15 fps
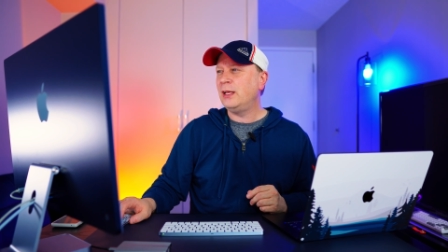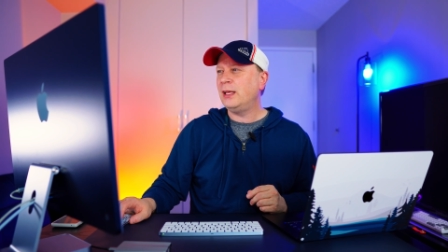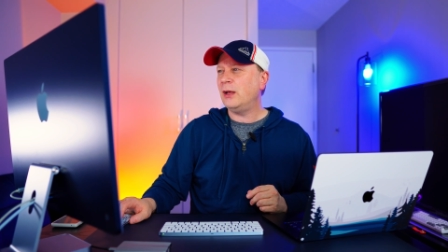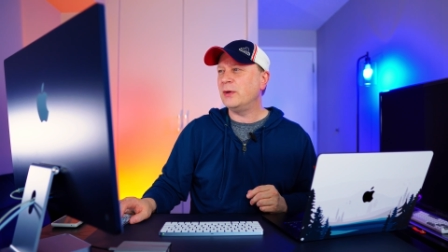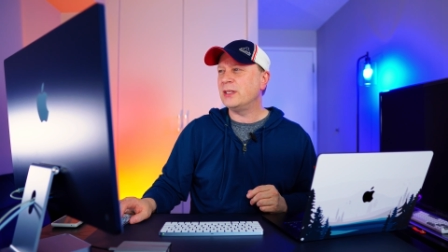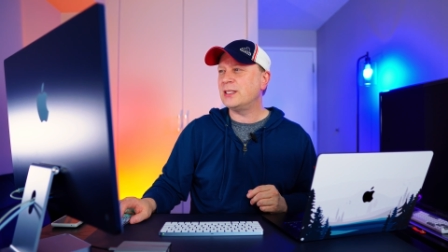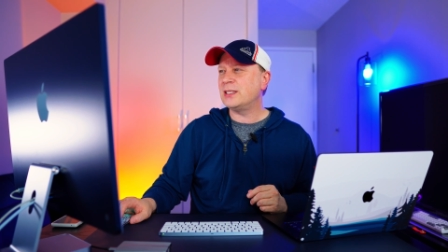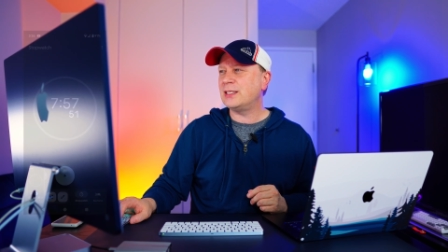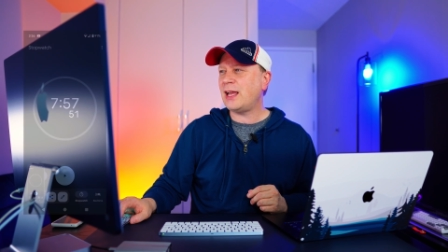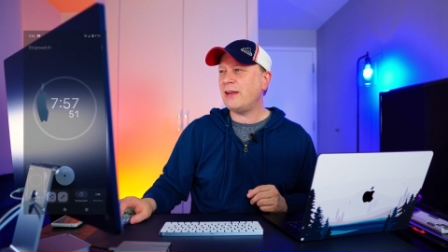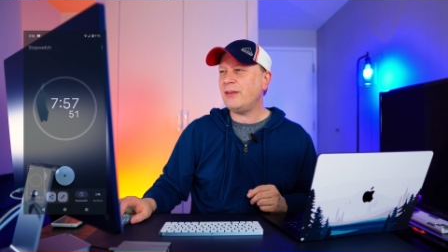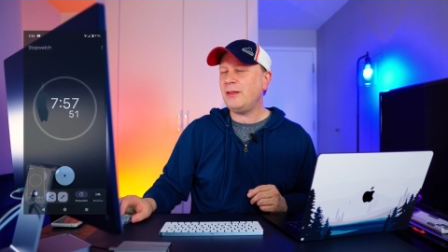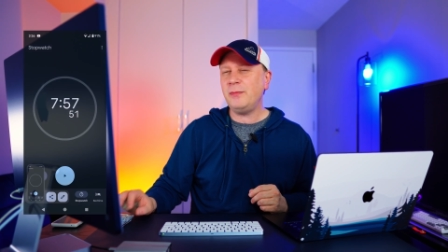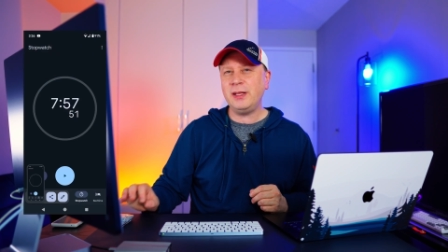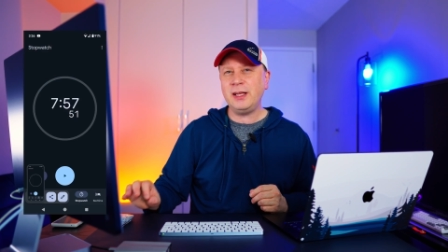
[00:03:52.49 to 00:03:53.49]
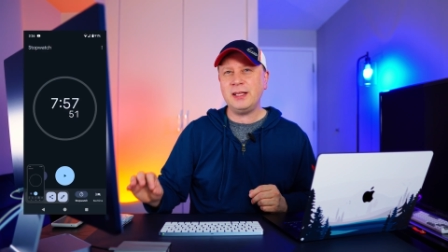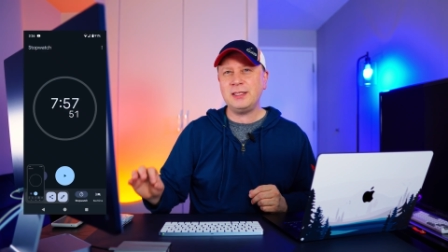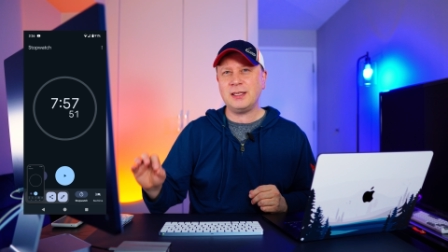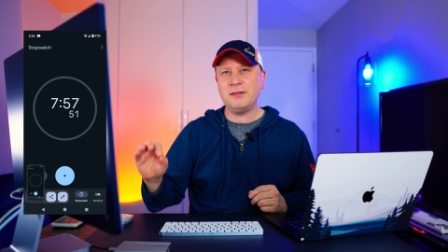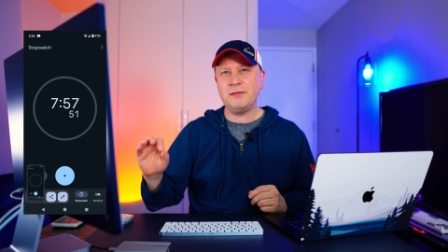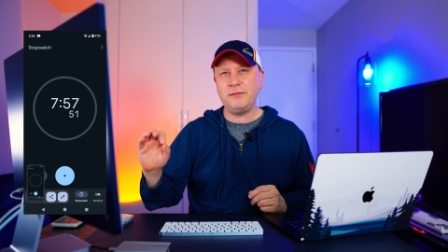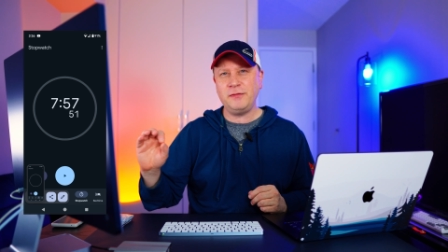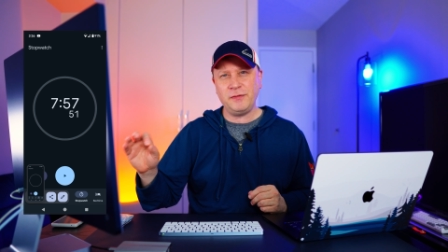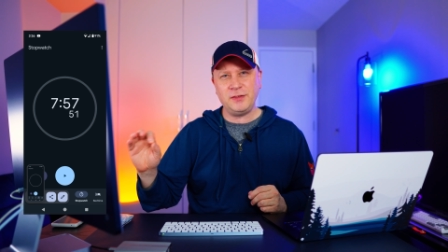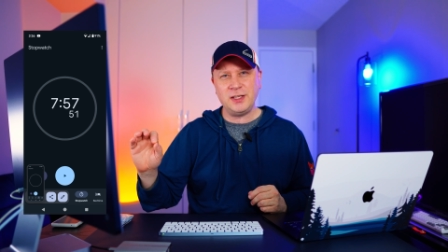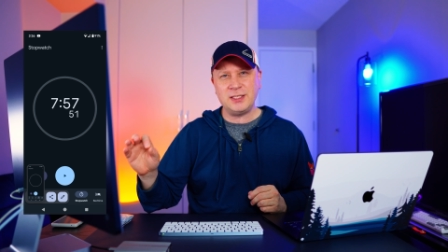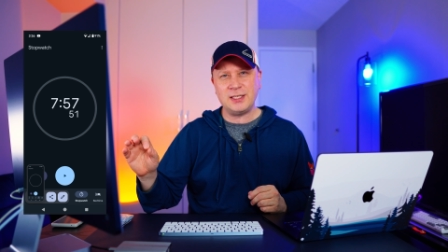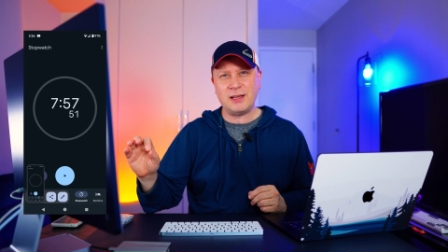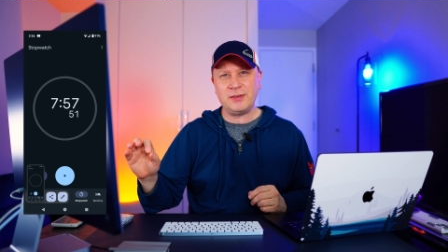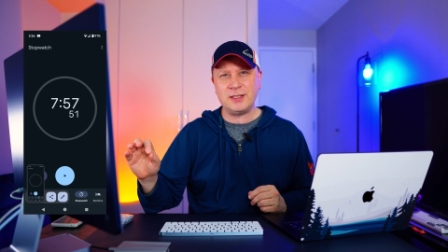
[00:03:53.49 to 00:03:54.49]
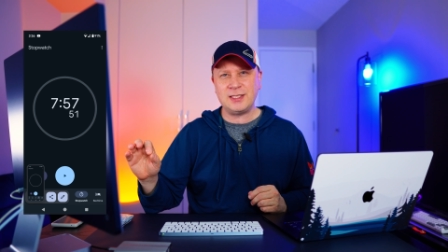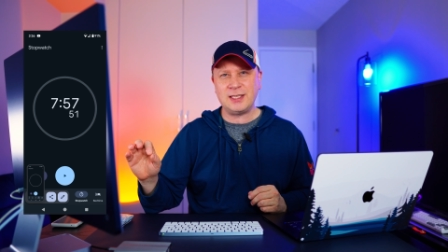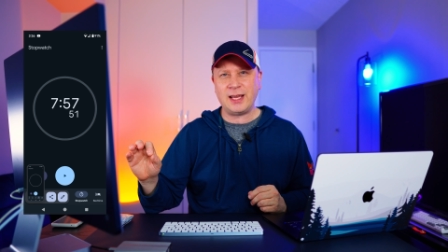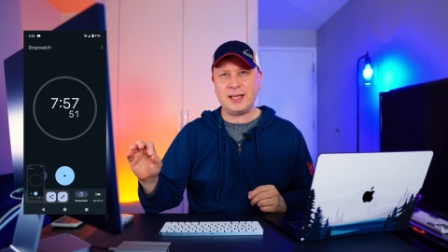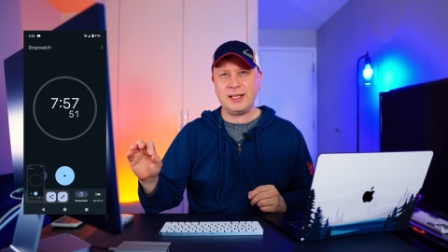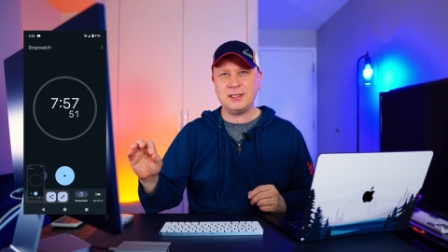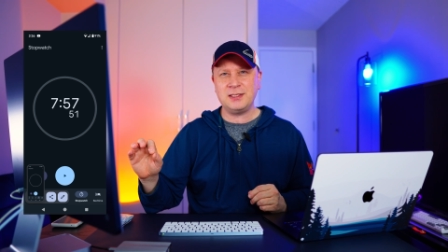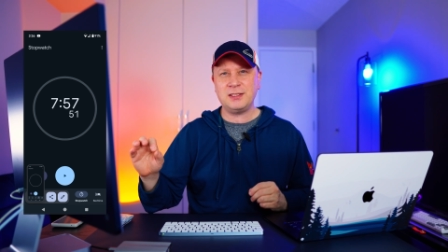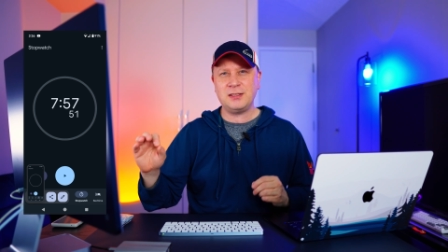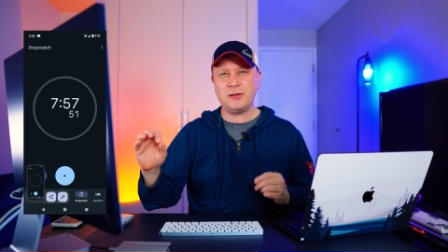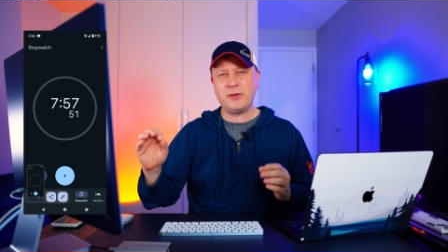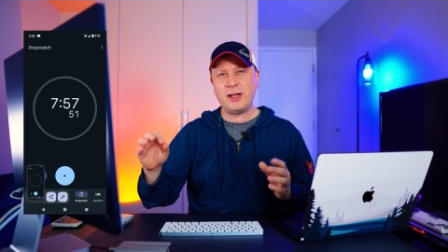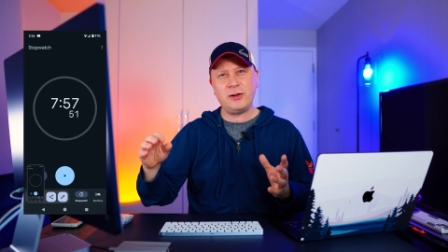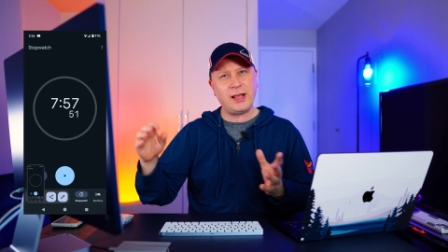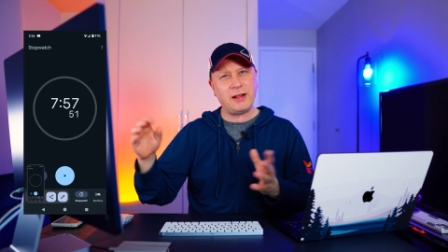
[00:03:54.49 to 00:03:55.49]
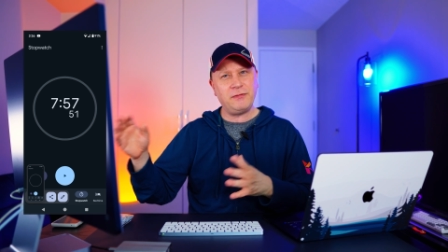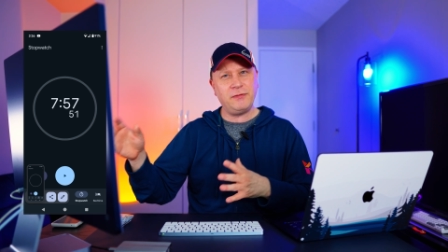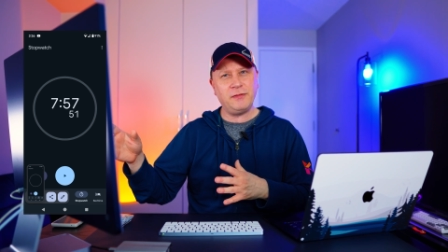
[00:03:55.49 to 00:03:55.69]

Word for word: It was seven minutes and fifty-seven seconds to render that,